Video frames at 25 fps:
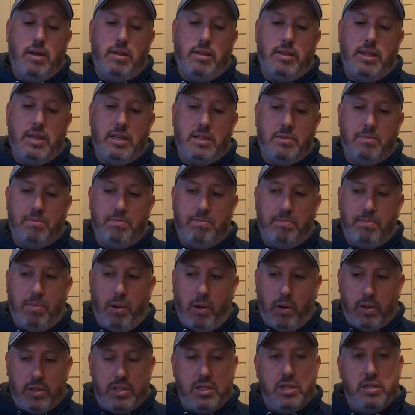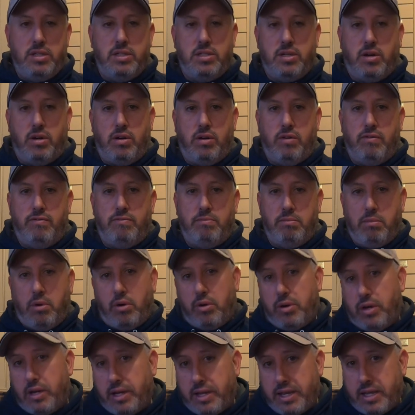these boxes of
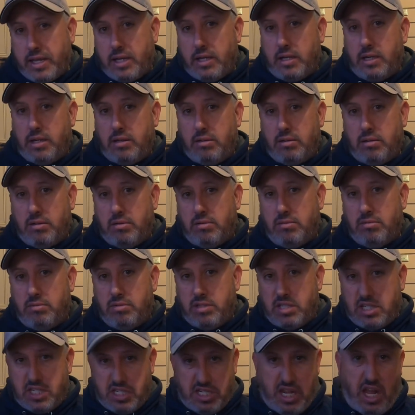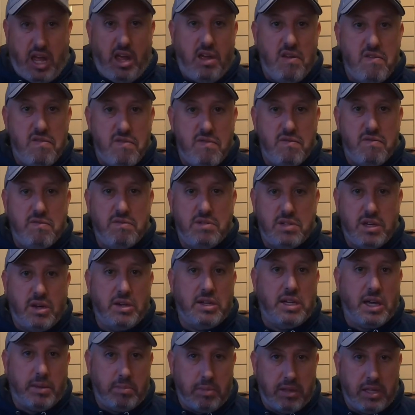modelling stuff, so a
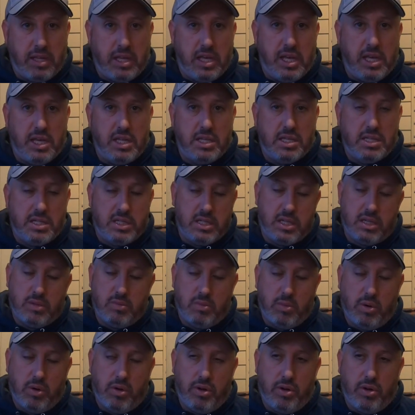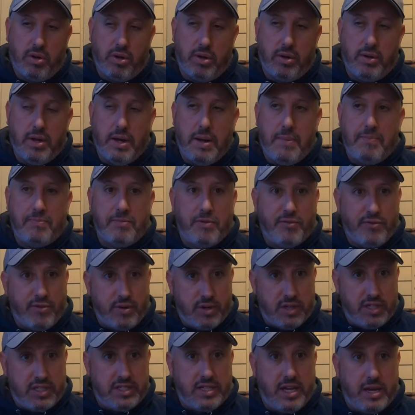couple of kits and whatnot, for
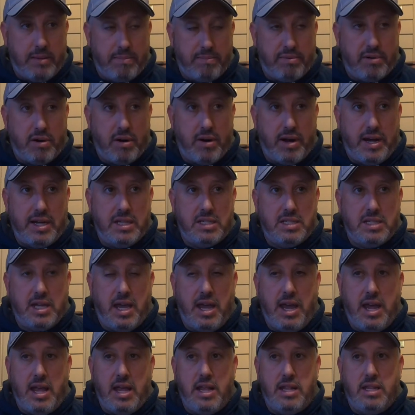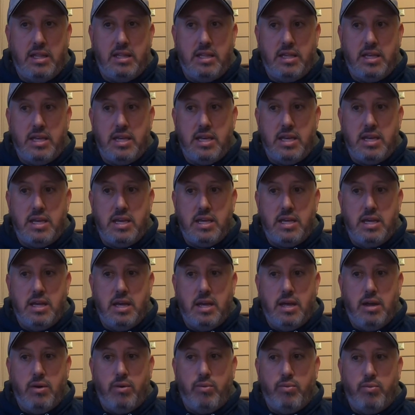a set price, and the
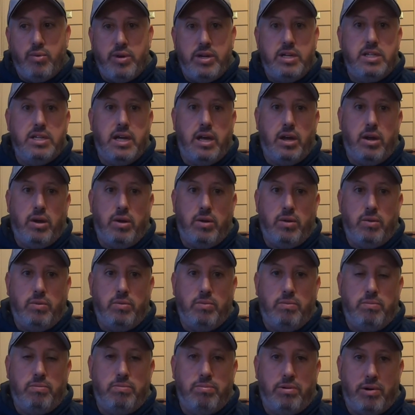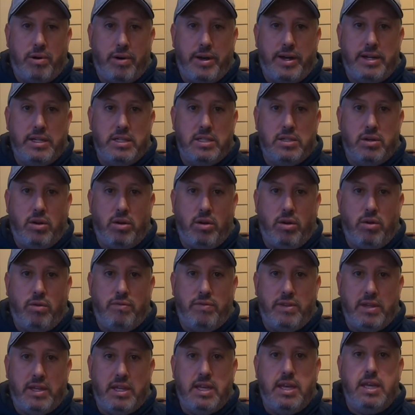retail price
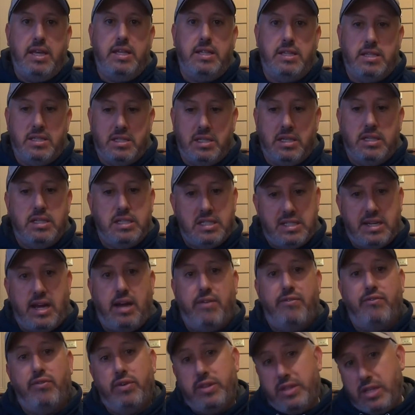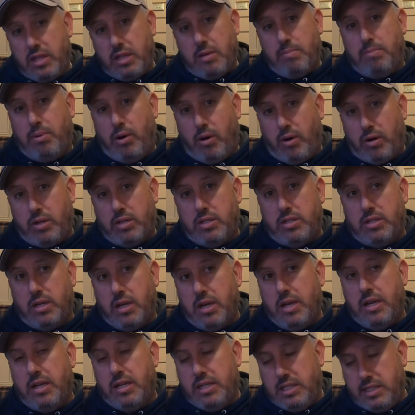of the kits and stuff within the box
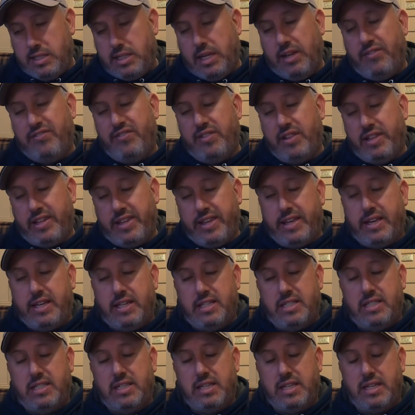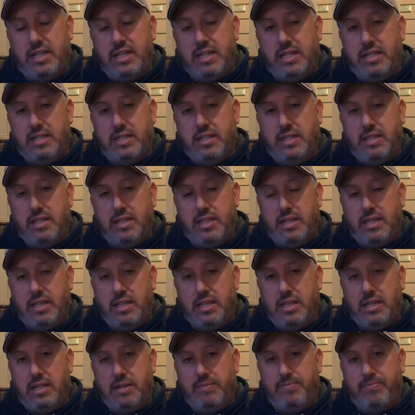definitely exceed
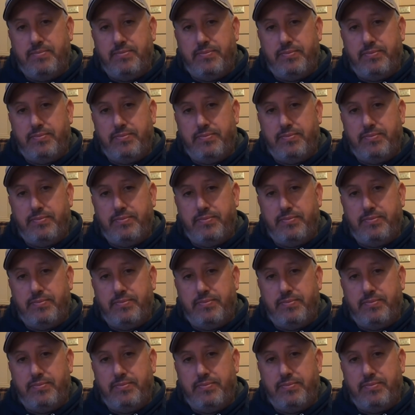the